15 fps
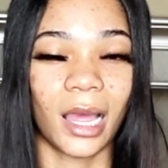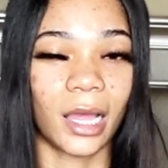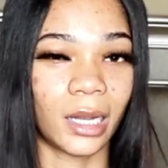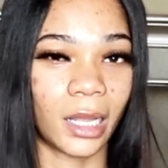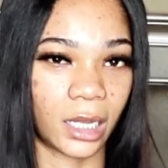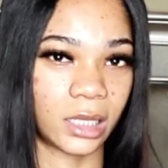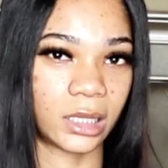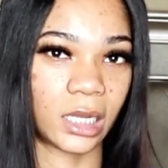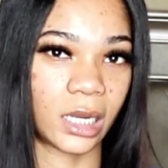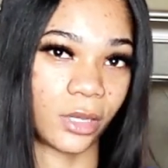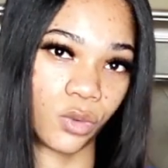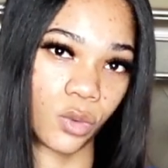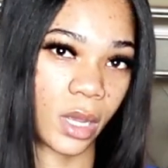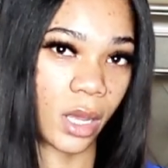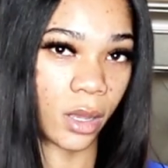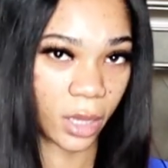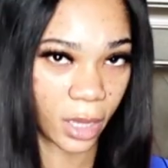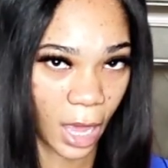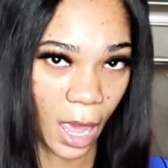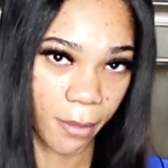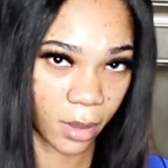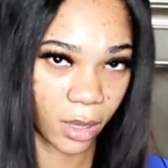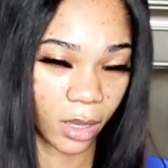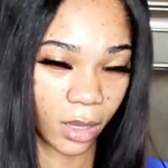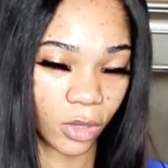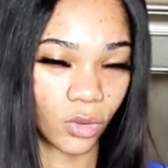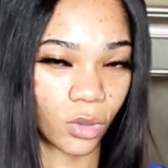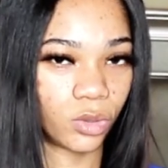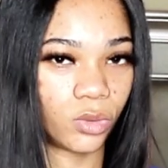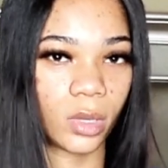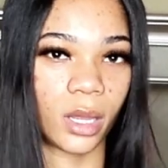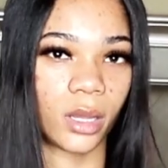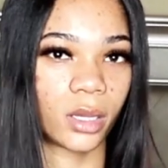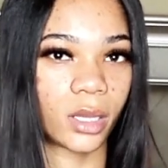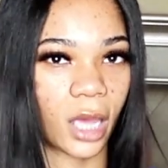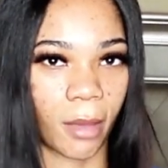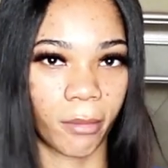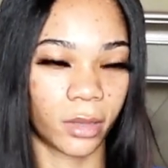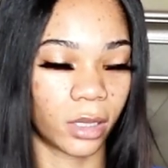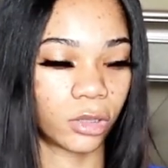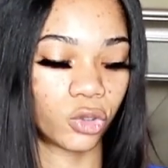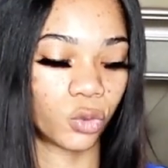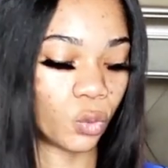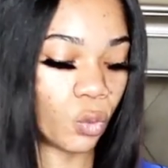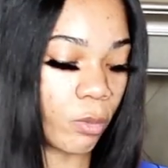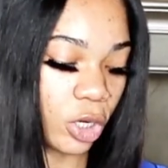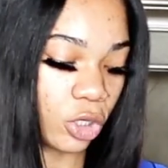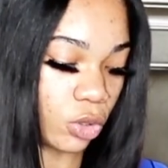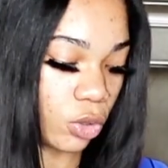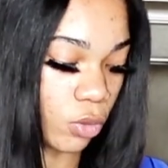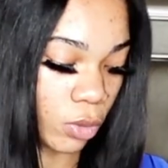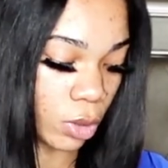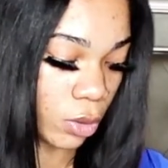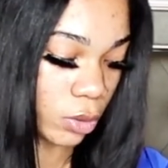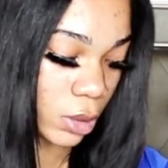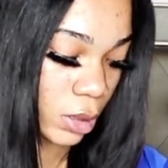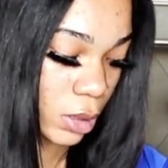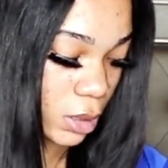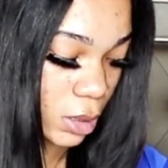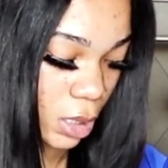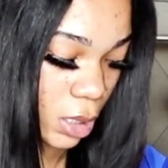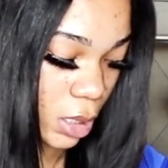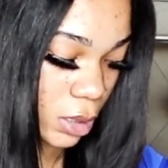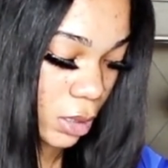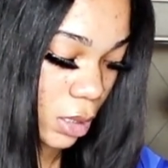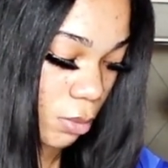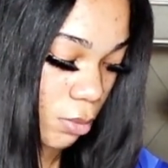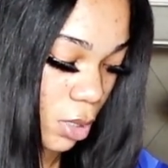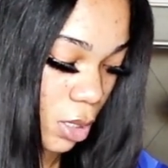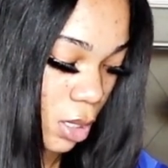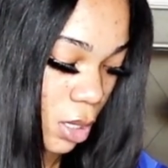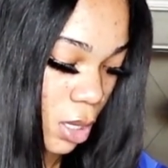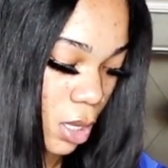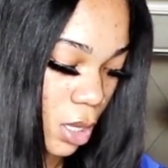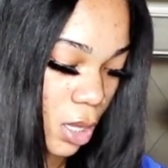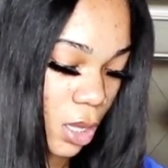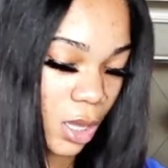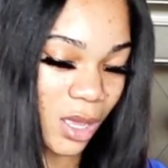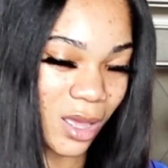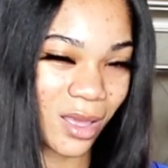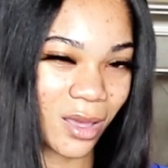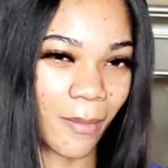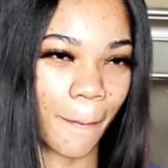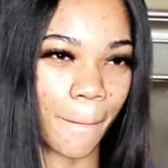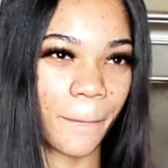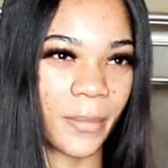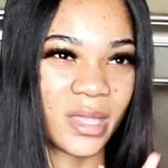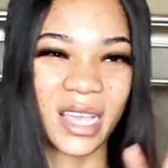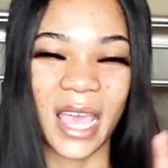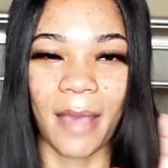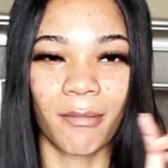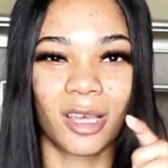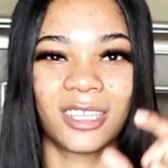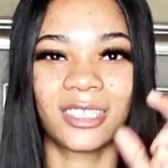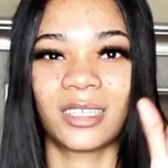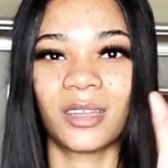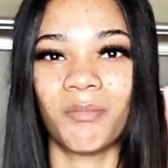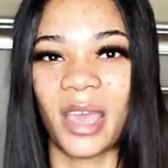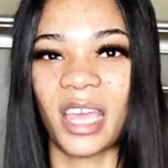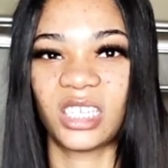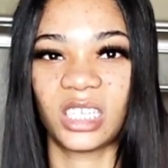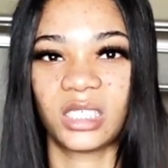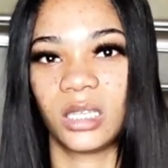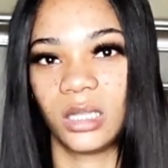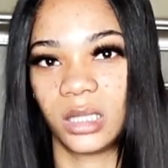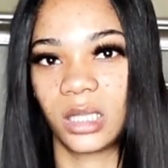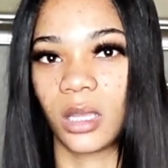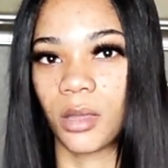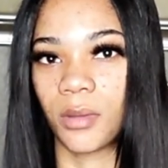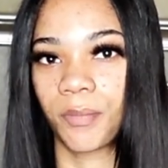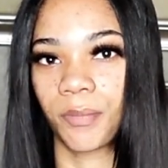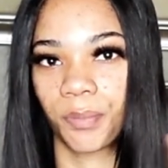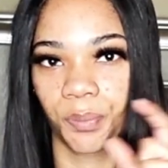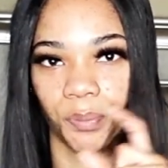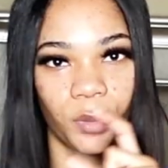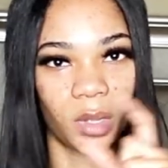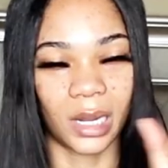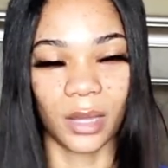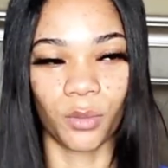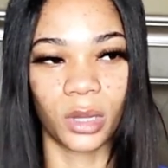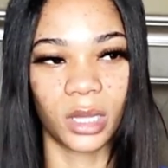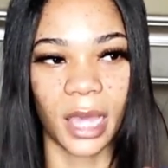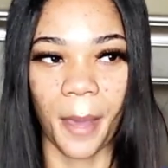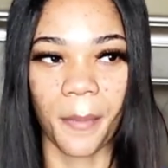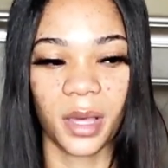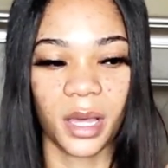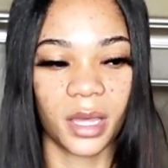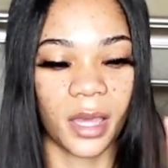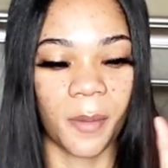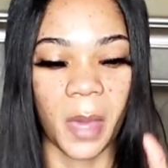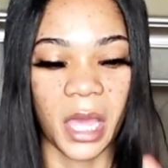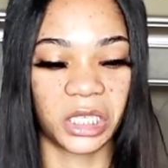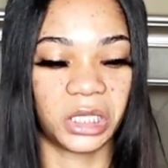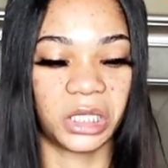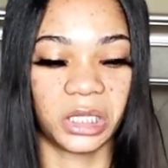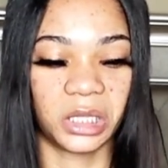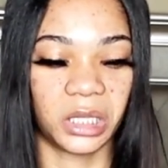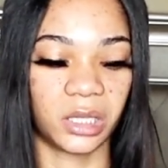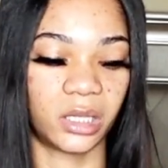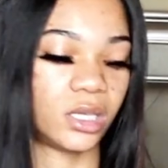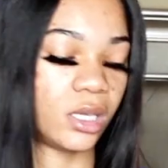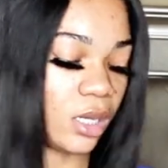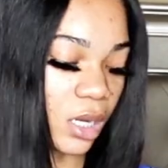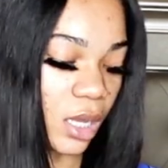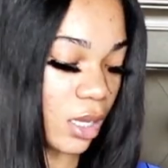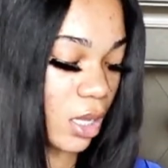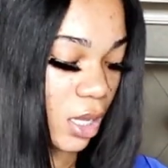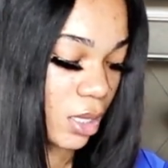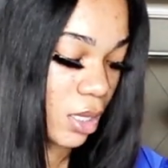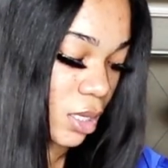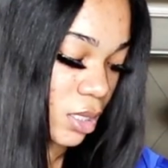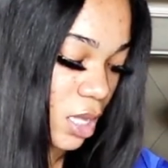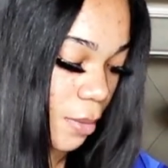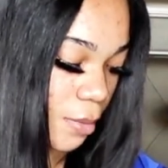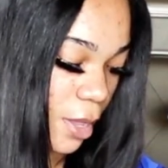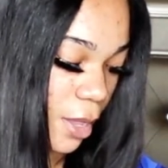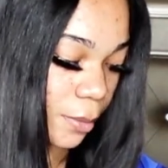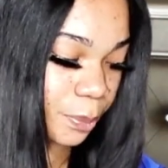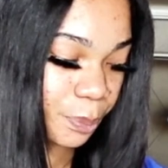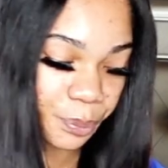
Like I said, I do that on CapCut. You could do that on CapCut too. Make sure your audio is in sync. CapCut is gonna match it to a T. Like with CapCut, it matches it to a T. Like it's not bad.